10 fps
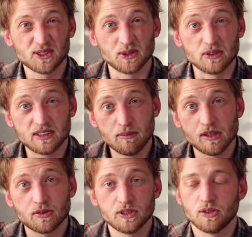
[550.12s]
so
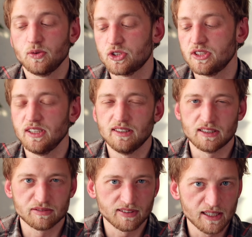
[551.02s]
similar resolution than the
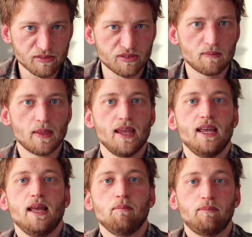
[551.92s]
R5,
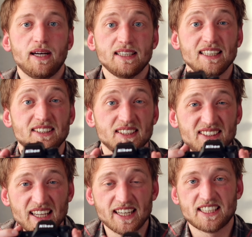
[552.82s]
but it's a
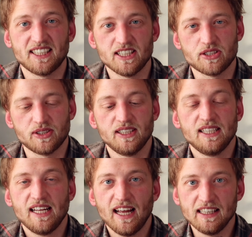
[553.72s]
stacked sensor.
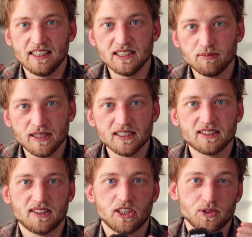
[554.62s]
And this means
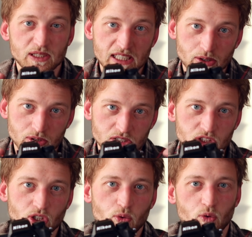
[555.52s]
that the readout is
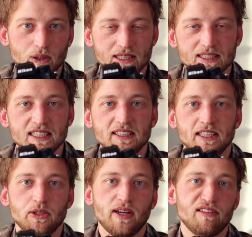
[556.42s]
so quick
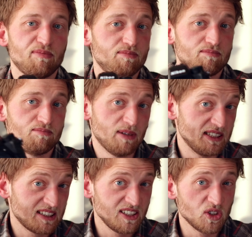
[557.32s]
that you have
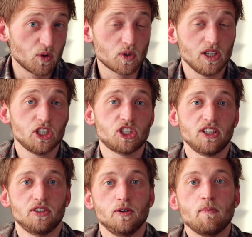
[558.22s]
basically no rolling
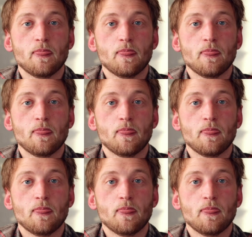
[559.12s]
shutter.